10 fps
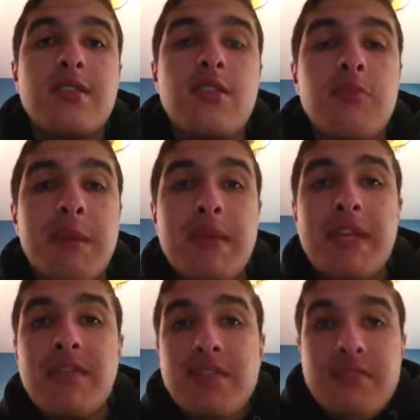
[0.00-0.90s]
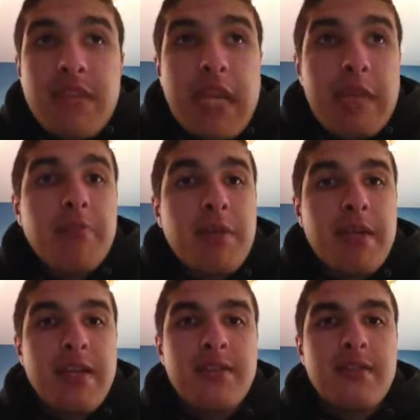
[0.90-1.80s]
Or maybe even
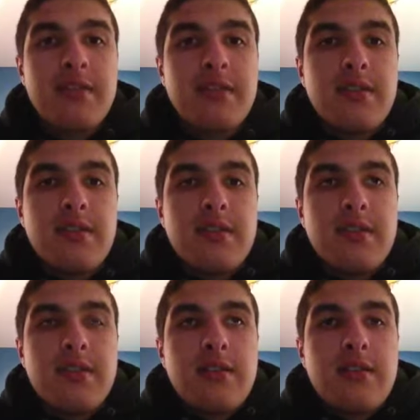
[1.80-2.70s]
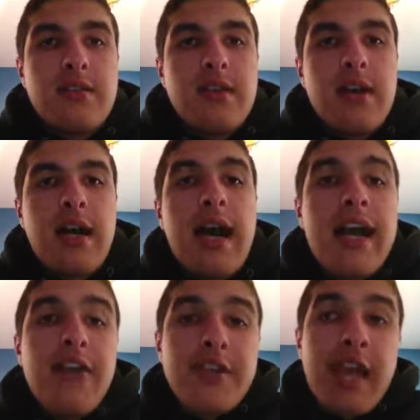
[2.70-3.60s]
implement a
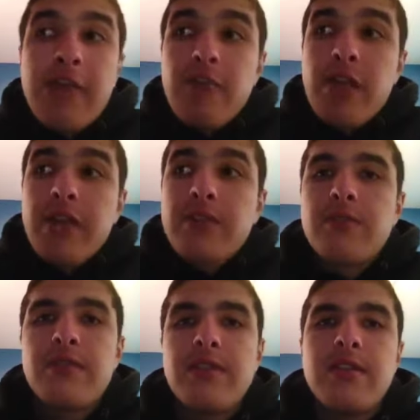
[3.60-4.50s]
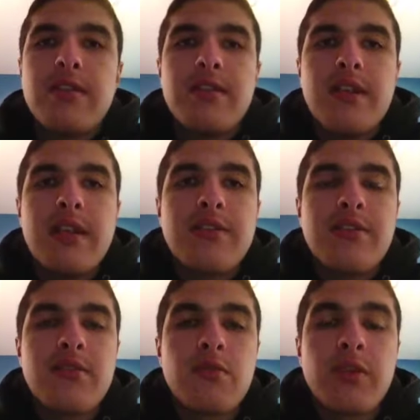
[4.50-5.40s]
higher camera angle into
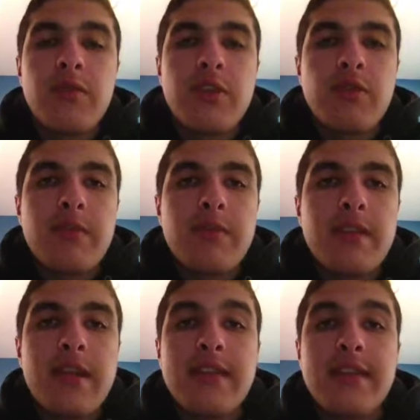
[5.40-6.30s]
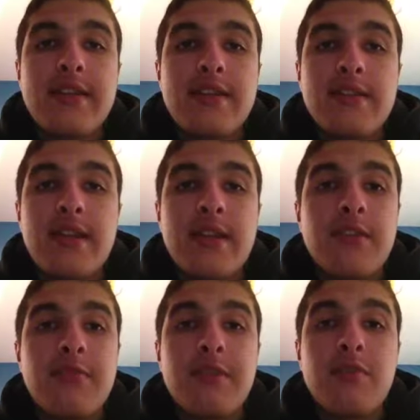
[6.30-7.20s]
the Wind Waker remake. I think that
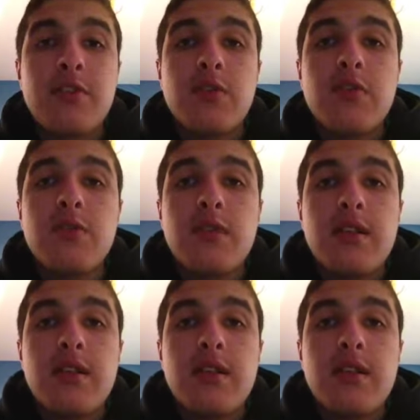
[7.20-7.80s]
could be pretty cool.